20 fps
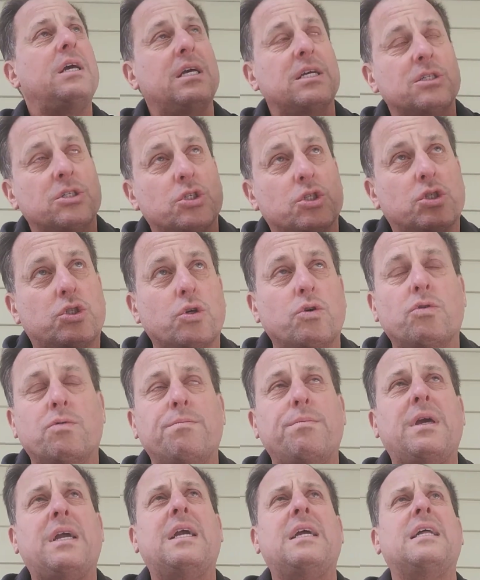in
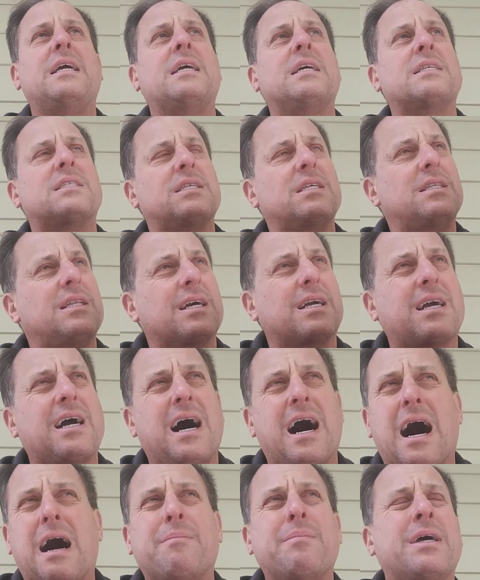Zoom meetings and the
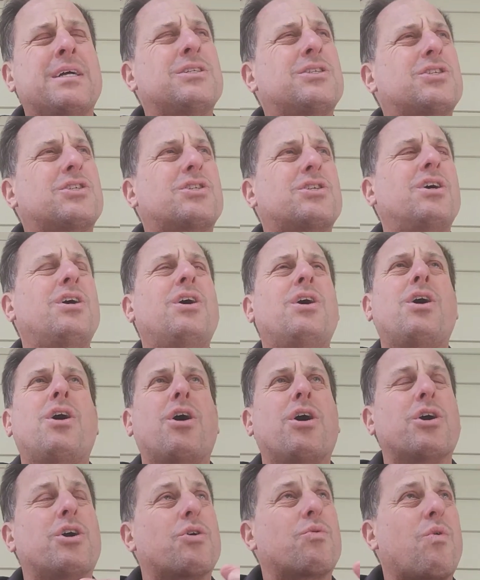comments,
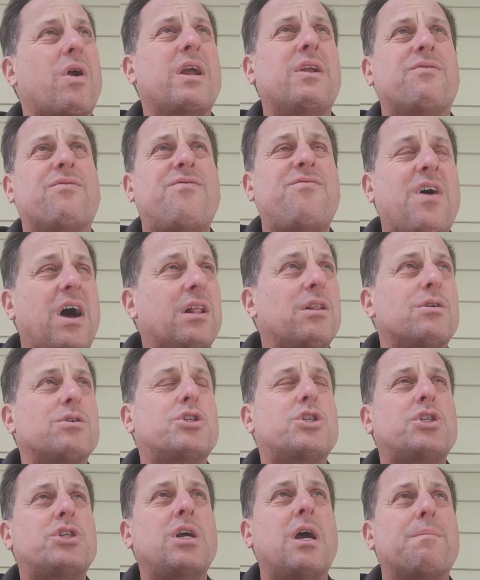a great
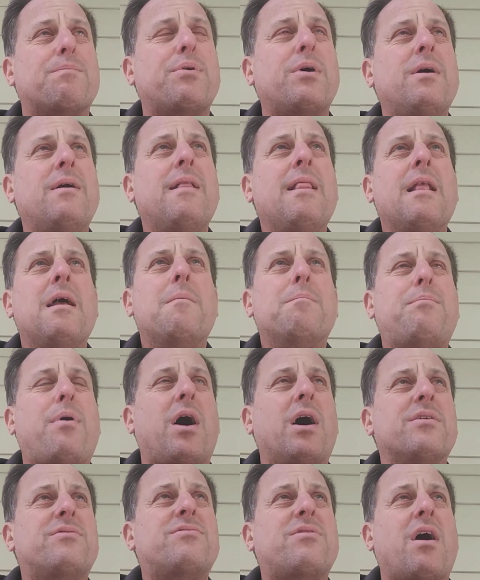fellowship.
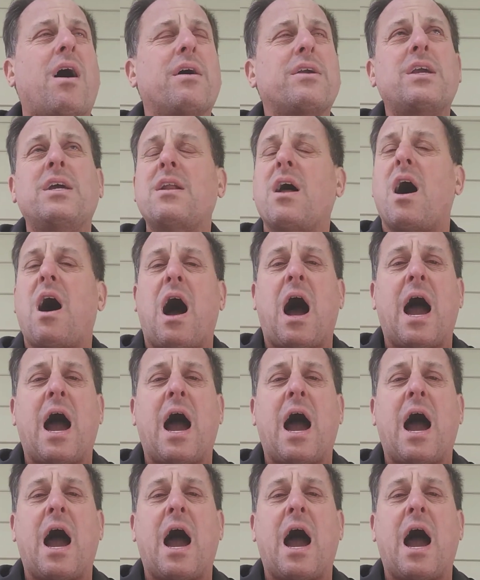But, you know,